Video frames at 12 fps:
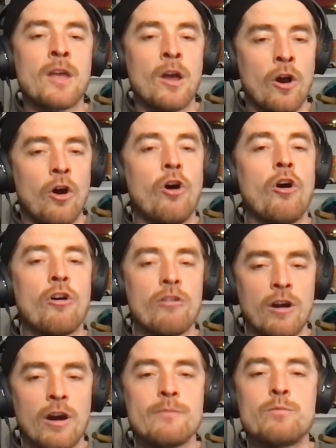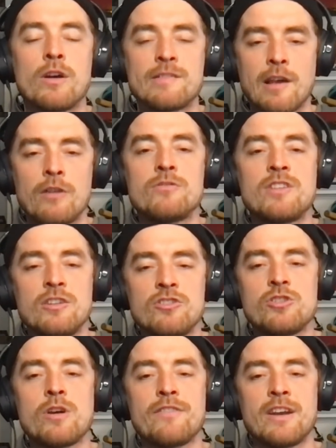All right. So, did
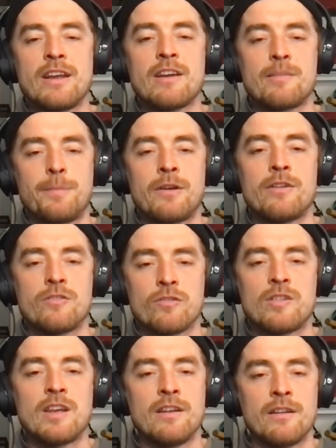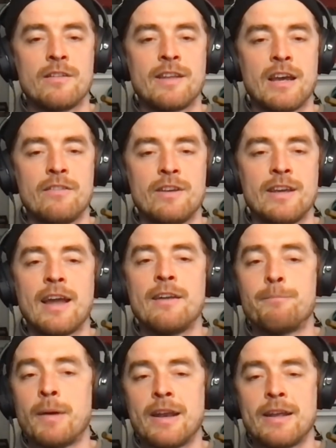you have any experience on Tinder, Davey
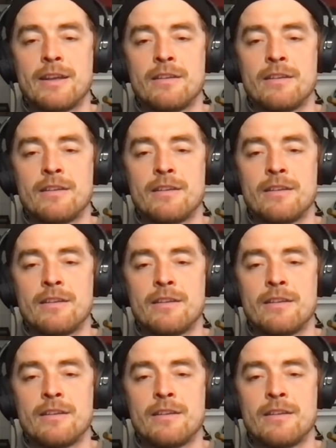and Benny?